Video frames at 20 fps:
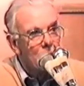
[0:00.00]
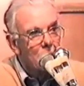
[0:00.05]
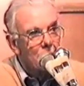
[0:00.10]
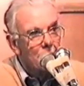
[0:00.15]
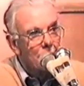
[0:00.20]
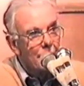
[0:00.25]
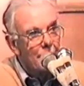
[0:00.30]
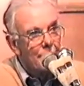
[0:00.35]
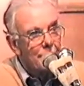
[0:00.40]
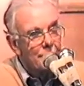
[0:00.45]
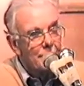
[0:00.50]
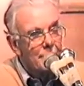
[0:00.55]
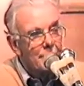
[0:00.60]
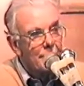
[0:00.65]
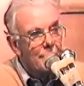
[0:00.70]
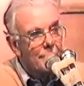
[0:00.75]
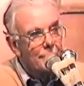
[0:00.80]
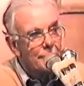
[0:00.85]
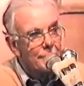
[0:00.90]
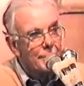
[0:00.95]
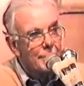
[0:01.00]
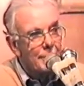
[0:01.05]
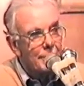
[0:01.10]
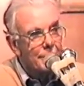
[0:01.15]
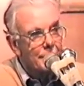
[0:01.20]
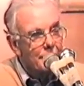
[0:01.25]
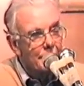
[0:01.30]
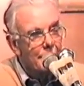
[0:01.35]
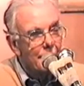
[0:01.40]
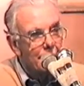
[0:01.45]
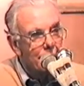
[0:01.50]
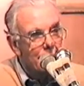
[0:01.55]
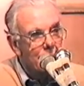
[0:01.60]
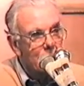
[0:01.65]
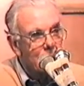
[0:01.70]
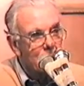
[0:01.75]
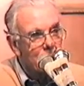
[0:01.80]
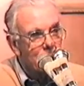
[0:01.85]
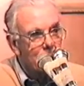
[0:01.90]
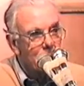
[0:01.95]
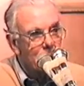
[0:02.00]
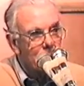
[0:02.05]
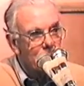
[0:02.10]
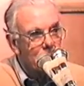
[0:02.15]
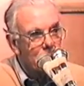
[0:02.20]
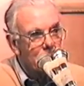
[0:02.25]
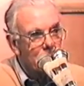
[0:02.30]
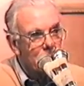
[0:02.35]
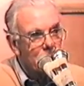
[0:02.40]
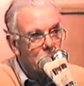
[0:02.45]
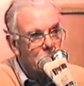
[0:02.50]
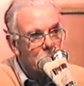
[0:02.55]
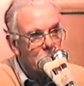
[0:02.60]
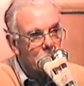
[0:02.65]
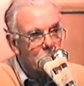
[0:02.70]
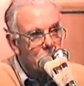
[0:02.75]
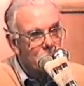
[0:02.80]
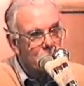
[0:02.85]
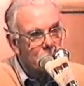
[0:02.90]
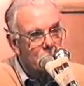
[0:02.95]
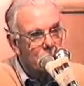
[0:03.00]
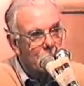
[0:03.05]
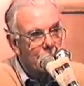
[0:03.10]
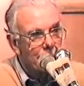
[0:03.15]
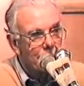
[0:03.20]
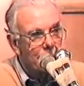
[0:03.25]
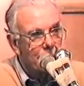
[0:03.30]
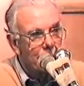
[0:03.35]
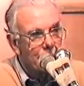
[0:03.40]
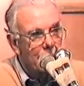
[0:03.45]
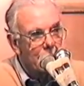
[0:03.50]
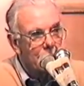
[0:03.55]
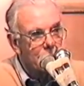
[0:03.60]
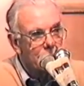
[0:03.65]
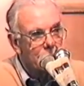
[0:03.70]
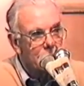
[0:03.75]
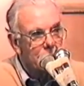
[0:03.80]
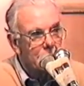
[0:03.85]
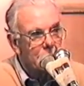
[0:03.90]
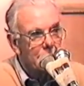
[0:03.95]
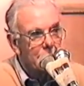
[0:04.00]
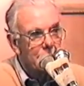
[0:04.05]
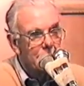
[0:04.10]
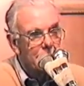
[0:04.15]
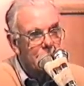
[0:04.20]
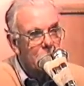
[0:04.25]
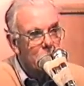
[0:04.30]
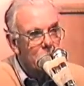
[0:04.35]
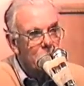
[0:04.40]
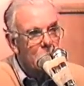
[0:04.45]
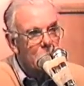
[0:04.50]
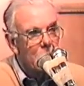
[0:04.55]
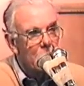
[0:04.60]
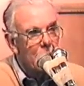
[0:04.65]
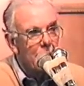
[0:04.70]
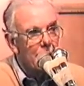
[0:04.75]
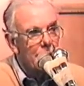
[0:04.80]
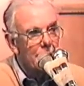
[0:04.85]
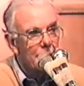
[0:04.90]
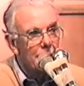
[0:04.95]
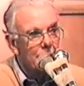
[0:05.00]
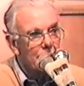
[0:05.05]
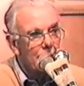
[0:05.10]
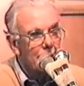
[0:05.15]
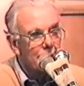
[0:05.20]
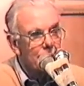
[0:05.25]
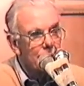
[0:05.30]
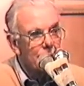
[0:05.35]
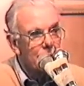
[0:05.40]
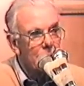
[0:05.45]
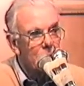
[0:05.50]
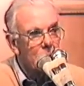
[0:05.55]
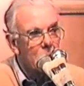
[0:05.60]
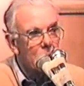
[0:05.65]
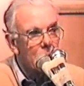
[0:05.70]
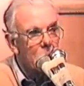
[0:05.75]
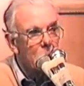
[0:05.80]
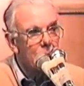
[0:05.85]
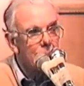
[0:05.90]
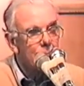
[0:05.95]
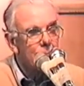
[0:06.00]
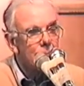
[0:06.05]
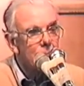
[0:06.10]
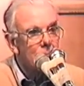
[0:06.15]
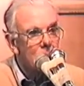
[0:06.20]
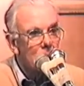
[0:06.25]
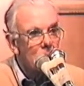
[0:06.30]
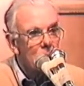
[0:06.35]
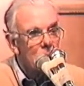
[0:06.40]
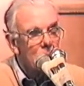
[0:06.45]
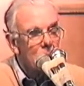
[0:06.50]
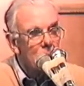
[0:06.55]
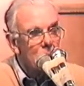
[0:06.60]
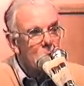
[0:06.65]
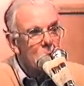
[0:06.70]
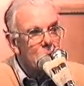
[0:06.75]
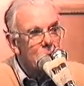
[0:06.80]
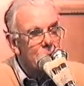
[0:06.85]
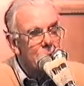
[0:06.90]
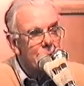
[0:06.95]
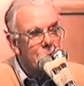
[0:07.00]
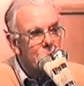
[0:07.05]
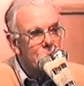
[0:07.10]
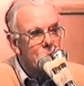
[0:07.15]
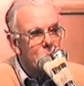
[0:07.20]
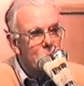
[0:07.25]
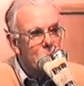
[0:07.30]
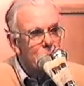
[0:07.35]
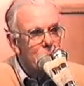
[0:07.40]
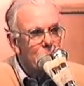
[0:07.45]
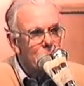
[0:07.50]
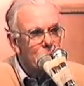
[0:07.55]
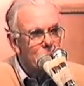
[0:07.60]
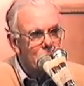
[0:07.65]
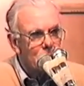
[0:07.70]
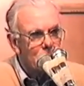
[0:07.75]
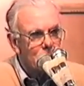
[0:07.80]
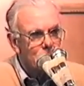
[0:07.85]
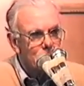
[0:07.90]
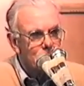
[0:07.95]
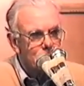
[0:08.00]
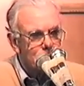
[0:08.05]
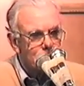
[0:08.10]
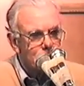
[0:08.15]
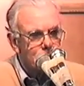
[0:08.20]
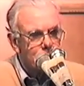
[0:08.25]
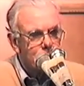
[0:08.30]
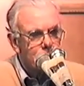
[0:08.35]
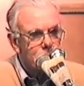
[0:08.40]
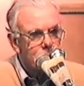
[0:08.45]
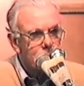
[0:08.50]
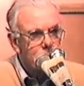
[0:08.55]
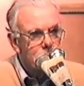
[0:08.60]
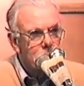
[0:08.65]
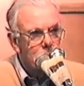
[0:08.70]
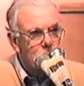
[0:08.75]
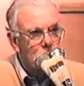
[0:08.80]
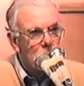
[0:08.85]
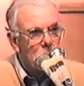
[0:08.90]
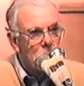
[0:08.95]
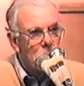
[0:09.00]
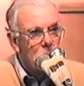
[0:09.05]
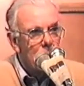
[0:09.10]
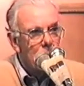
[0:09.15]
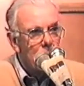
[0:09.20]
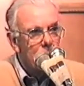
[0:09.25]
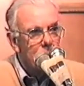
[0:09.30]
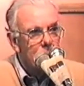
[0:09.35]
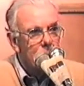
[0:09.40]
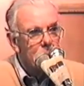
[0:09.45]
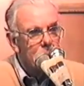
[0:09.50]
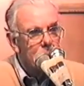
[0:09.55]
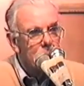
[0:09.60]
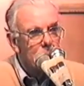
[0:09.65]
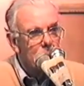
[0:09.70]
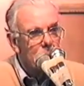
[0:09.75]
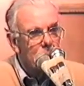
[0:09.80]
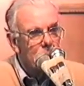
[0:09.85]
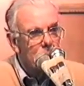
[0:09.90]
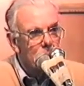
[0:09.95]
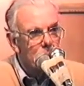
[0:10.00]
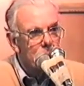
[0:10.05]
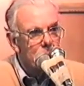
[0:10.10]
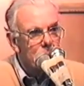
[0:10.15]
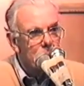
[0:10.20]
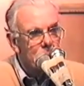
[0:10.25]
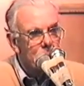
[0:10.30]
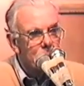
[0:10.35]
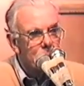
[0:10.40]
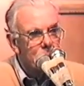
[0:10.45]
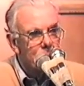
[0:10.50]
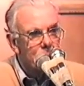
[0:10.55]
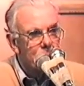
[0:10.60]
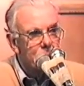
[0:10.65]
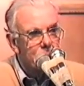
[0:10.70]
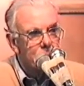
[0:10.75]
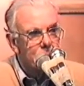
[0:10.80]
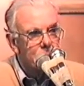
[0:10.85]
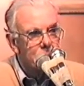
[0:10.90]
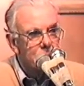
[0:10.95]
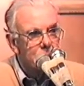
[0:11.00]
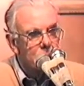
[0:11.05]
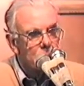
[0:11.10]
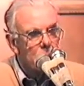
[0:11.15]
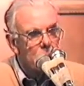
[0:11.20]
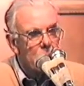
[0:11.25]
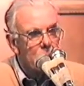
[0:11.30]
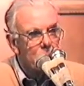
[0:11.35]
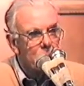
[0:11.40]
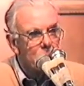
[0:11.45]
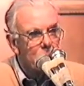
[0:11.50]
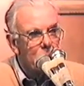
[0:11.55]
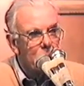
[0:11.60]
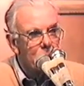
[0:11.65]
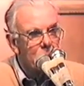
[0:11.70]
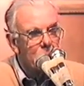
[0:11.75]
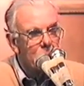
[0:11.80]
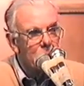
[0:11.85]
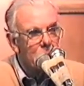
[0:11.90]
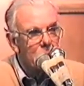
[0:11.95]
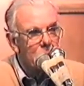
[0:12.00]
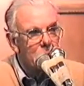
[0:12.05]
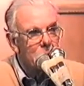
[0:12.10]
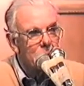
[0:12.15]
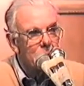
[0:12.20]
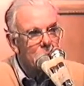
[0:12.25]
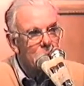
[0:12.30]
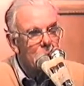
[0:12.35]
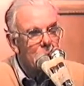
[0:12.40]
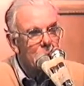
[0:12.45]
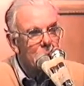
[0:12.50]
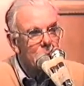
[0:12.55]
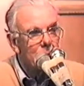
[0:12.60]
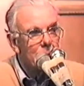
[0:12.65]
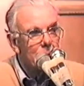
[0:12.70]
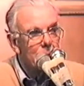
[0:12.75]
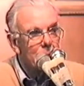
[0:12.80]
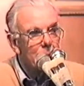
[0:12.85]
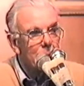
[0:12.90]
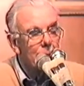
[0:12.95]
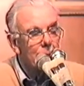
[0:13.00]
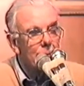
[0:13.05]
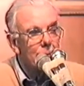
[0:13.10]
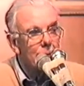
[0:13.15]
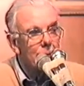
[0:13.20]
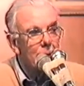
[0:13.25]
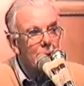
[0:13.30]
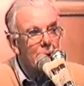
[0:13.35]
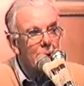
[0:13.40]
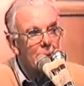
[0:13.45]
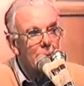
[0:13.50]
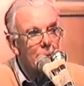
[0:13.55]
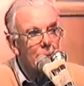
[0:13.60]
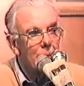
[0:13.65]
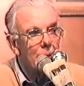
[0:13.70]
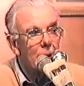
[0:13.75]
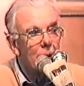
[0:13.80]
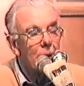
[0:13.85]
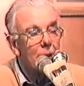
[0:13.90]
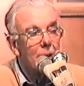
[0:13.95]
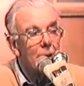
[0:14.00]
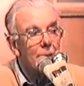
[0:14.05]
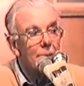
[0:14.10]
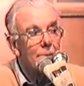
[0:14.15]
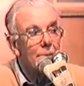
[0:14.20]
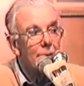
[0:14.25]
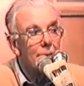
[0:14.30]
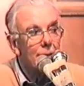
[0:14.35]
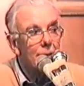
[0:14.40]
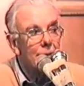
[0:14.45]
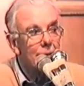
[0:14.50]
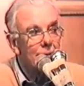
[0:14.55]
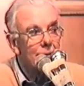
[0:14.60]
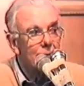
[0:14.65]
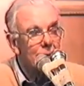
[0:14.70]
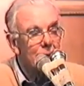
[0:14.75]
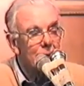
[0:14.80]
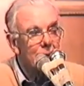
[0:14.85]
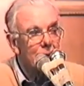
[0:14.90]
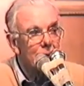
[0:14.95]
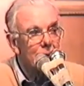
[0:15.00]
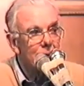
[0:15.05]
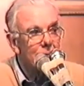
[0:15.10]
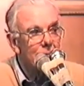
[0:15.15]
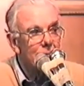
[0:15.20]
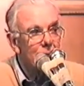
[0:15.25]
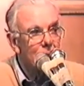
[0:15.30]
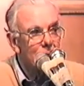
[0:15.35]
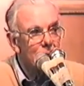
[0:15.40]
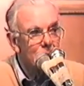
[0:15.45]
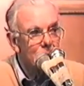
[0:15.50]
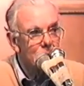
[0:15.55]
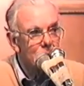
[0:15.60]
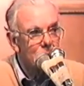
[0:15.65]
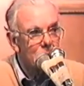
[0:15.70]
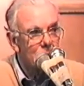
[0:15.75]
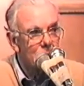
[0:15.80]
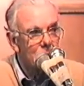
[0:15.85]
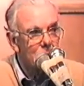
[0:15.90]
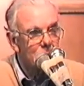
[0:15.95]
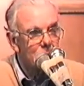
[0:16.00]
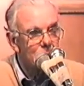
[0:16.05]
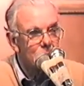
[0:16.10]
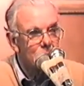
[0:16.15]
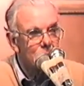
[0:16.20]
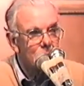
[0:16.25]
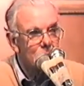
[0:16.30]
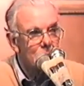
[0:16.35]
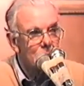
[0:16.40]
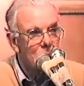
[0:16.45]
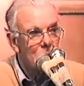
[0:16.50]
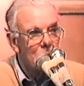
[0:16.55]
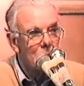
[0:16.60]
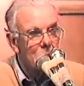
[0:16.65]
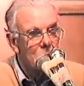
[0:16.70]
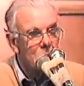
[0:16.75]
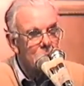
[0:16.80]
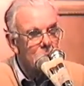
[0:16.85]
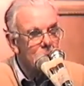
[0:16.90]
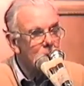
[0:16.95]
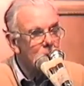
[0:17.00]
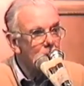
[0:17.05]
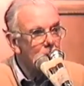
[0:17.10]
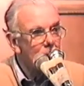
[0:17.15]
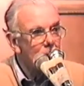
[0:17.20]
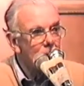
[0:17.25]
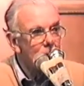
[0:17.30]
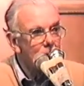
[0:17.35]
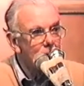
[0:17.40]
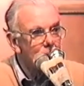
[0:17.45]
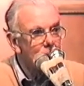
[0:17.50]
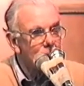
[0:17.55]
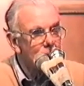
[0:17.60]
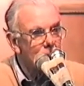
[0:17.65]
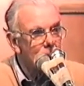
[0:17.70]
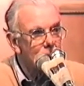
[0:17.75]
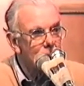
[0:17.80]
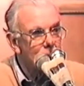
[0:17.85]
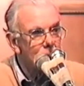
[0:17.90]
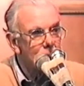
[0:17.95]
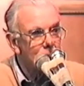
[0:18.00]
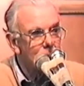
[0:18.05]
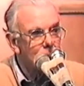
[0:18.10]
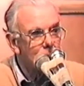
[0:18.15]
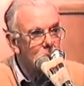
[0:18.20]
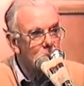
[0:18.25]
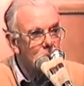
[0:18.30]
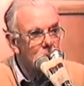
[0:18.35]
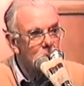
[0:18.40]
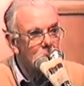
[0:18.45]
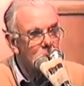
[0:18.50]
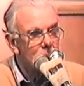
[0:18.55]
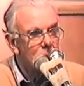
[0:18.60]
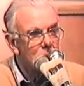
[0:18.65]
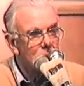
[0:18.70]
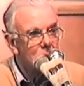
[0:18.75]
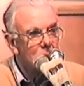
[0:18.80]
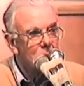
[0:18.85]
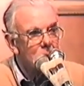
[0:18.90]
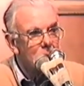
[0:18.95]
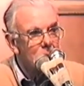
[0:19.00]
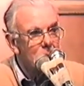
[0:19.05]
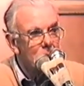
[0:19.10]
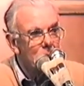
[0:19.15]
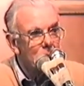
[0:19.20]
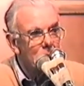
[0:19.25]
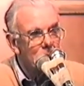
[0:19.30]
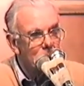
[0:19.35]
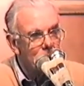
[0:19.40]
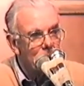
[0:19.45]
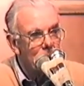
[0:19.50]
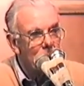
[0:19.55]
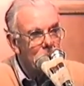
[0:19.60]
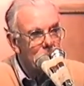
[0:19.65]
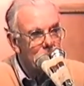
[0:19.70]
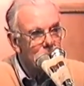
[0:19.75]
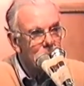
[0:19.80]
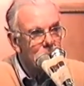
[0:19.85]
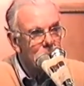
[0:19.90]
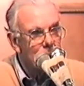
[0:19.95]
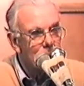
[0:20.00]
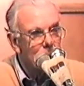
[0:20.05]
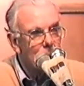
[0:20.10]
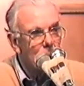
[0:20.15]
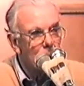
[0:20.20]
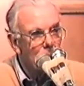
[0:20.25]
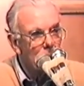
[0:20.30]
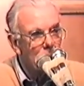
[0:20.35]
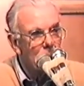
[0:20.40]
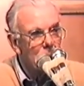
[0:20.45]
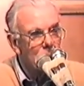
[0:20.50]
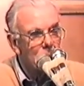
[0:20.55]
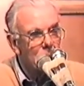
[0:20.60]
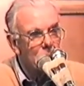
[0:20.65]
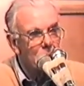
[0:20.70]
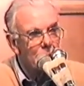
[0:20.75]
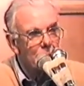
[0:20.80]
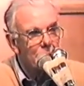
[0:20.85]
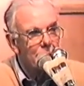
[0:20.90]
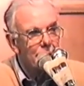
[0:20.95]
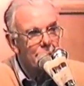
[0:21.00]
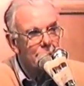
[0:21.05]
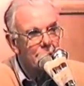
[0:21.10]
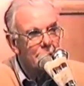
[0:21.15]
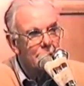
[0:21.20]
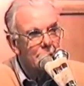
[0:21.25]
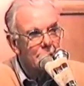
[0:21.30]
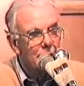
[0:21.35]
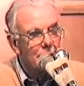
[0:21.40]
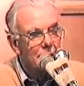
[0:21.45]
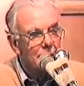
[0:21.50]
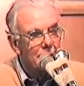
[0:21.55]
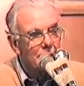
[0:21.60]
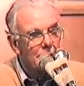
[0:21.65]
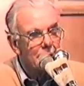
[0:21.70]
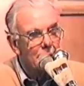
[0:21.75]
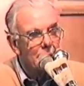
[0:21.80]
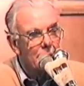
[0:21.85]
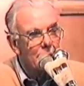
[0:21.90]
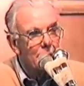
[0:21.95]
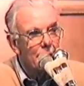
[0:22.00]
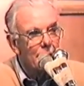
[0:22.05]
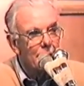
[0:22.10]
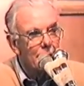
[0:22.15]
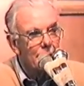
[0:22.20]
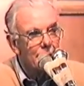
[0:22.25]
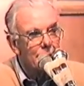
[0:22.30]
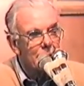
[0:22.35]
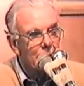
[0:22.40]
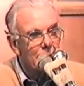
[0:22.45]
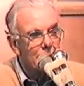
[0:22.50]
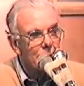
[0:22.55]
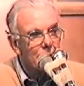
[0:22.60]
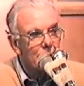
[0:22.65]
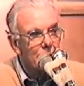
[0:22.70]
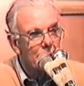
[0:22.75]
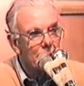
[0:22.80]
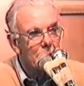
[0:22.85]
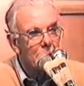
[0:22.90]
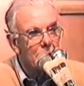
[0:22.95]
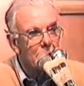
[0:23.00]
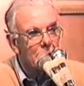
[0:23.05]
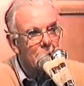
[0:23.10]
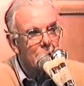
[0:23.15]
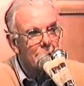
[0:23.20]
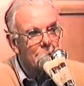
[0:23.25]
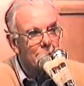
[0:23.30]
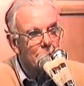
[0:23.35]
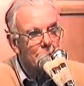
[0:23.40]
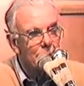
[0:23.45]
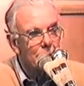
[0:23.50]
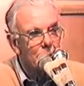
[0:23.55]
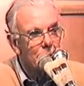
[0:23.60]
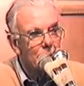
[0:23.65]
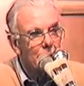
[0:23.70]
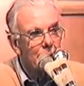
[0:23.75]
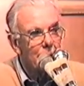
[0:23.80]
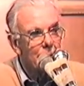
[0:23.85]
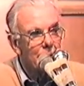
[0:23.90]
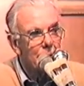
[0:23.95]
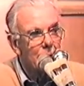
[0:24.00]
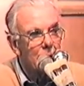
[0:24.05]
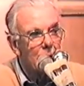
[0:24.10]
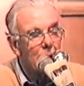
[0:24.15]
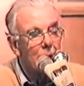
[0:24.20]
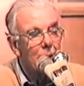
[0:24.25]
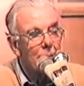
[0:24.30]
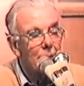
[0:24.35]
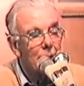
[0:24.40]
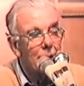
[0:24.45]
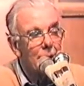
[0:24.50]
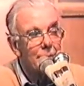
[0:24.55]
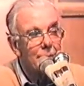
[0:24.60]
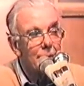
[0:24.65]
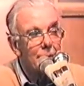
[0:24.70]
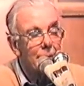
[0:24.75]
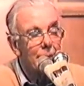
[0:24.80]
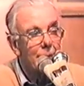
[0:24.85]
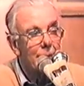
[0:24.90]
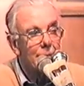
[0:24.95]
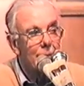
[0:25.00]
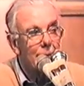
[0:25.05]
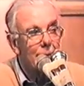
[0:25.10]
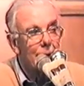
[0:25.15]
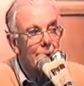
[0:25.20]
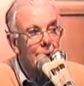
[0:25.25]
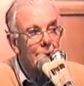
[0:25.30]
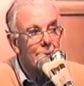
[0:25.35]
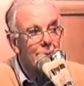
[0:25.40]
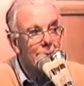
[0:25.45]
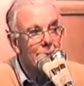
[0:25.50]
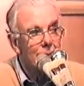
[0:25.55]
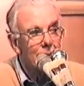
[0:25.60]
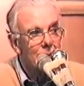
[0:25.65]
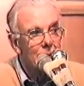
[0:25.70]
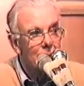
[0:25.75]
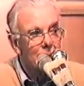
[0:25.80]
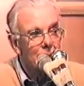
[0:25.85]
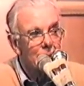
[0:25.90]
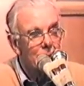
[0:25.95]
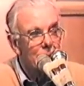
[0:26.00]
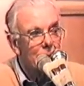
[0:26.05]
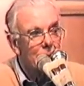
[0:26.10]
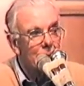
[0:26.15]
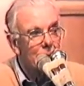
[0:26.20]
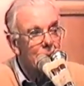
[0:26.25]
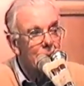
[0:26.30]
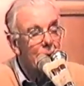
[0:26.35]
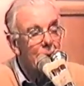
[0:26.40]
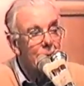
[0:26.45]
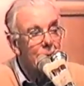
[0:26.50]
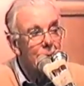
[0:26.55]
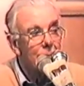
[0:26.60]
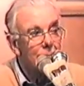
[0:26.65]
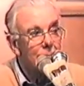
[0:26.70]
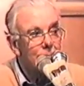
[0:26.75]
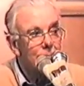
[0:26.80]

Whereas on a road circuit, you're not doing that sort of thing. You're going through a left and right in a big hurry on the right sort of line, and it's a different sort of motoring. And Le Mans also is won basically by the most reliable car, not necessarily the fastest car. It's very nice if you're fastest as well, but the fact is, number one importance, in Le Mans is to have a motor car which will run reliably for 24 hours with no attention.